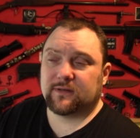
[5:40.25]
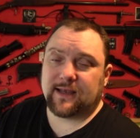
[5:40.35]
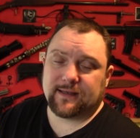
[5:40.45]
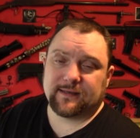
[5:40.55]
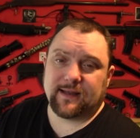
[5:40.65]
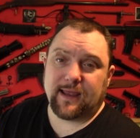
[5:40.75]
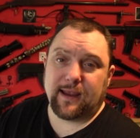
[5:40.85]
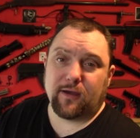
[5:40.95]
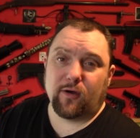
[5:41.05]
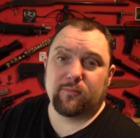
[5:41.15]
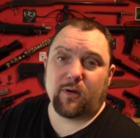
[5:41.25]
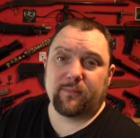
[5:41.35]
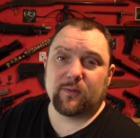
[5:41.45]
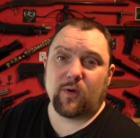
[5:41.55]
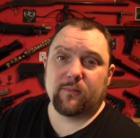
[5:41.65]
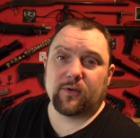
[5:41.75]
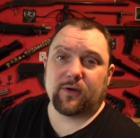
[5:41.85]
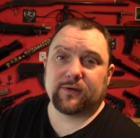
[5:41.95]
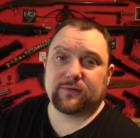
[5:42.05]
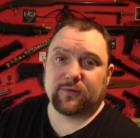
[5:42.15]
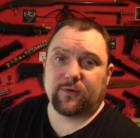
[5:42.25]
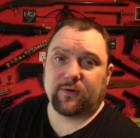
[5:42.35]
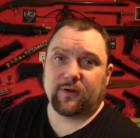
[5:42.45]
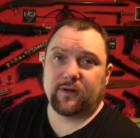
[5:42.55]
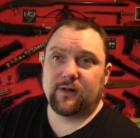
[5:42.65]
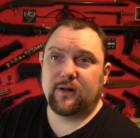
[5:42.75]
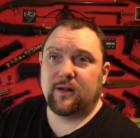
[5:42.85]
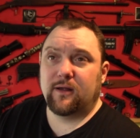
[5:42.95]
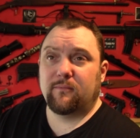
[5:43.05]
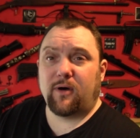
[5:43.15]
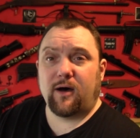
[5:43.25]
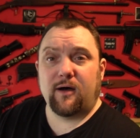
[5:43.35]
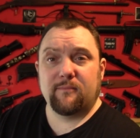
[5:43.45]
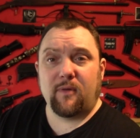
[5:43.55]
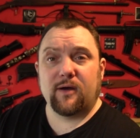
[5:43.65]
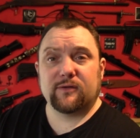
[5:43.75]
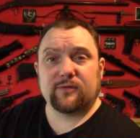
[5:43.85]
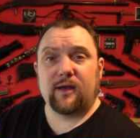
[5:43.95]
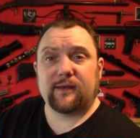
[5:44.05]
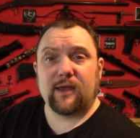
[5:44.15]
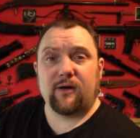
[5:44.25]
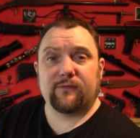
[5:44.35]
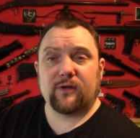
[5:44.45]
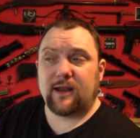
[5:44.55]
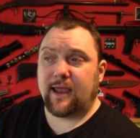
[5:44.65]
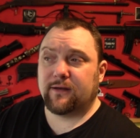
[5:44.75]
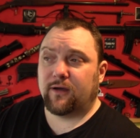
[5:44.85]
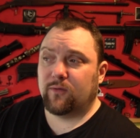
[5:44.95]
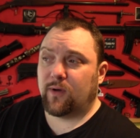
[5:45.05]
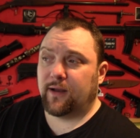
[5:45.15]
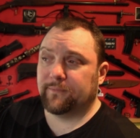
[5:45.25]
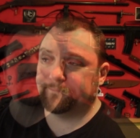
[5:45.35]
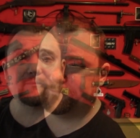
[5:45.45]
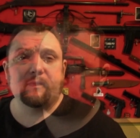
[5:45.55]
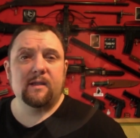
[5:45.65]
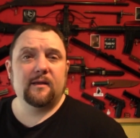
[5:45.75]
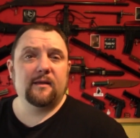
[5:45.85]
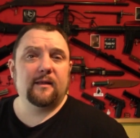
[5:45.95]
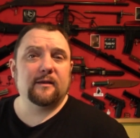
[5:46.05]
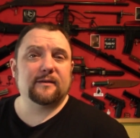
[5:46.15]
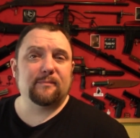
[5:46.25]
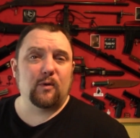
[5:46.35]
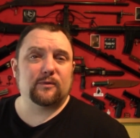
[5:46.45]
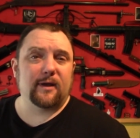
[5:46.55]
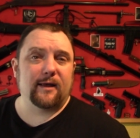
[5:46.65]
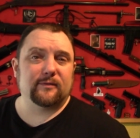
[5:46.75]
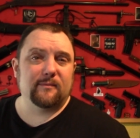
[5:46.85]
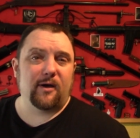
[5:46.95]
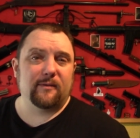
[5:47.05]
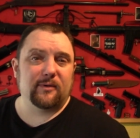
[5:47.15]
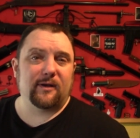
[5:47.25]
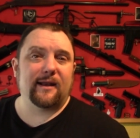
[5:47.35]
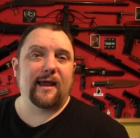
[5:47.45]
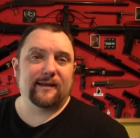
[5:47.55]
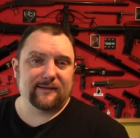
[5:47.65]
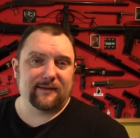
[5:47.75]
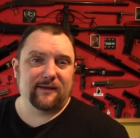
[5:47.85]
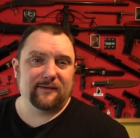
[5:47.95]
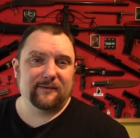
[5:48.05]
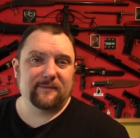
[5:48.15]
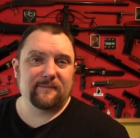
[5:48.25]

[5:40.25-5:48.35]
Saturday I probably won't be on at all. But I might try and get on for a late night one. There's a small chance we might be on later though.